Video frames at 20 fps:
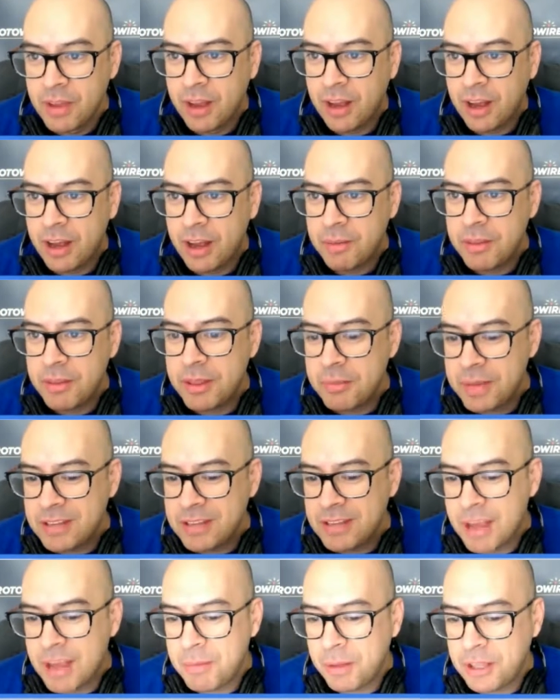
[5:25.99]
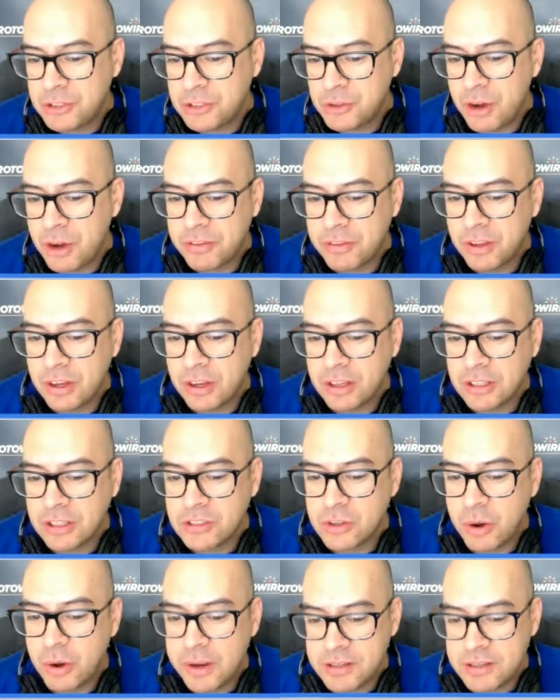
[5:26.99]
In the meantime, I'll let you off the hook. Let's go ahead
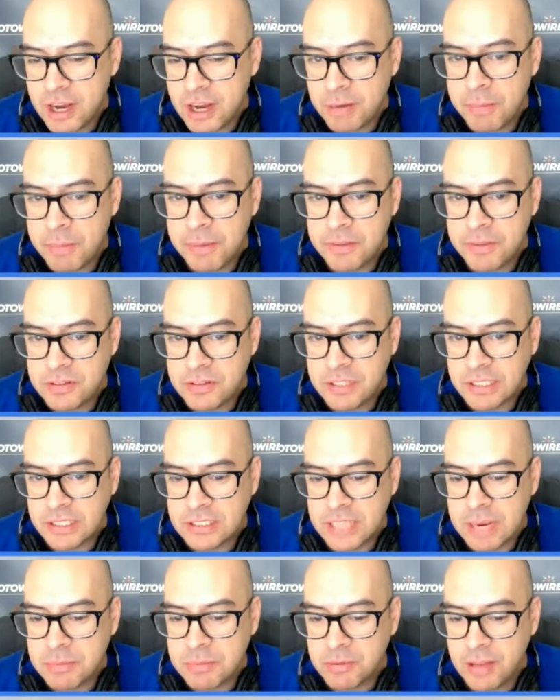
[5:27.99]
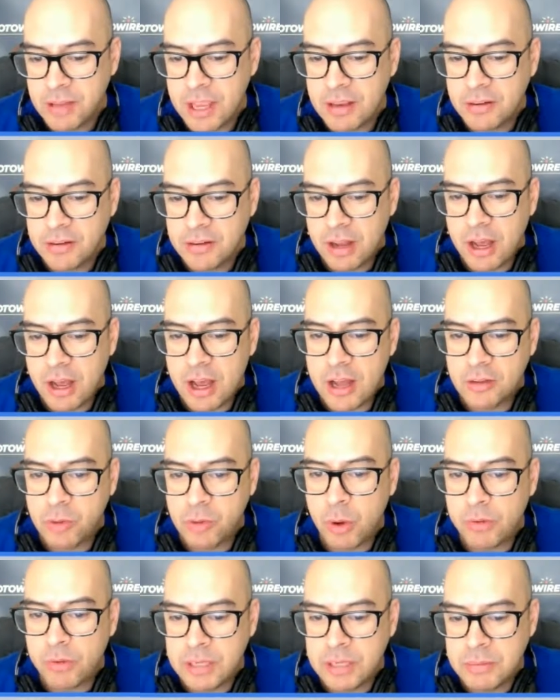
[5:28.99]
and talk about this 6-game slate. 12
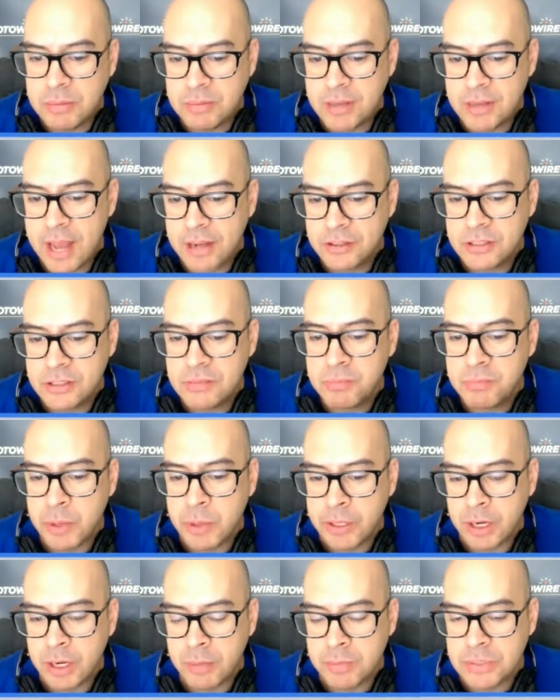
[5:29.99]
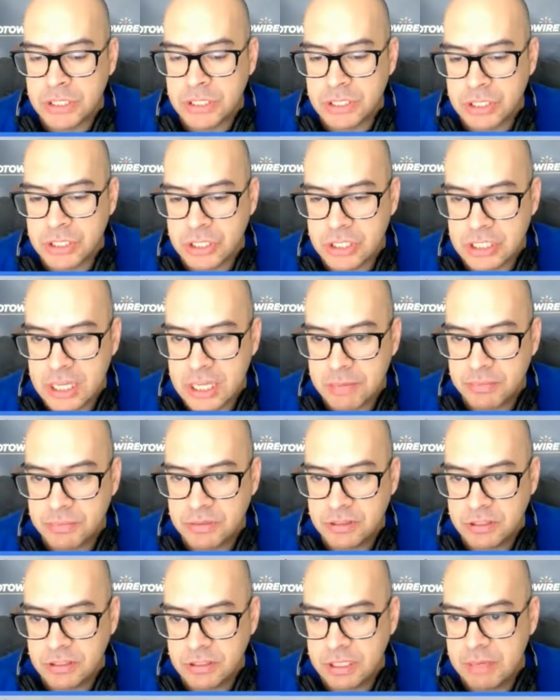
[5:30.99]
teams in action. Point guard position is up. So
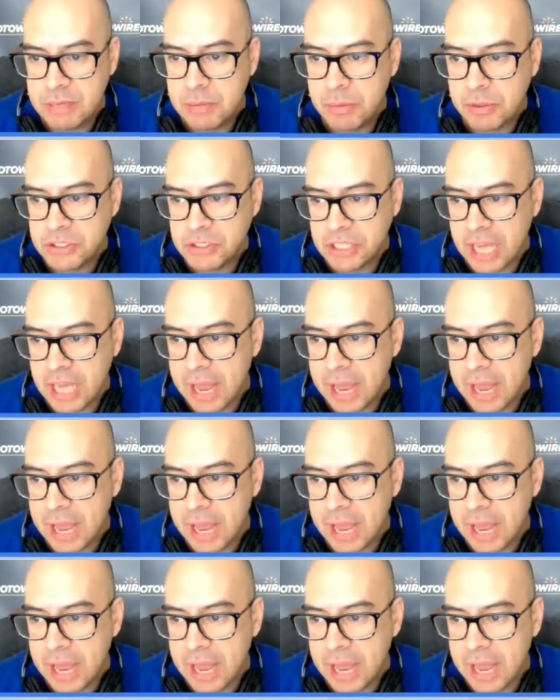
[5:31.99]
give me what you got.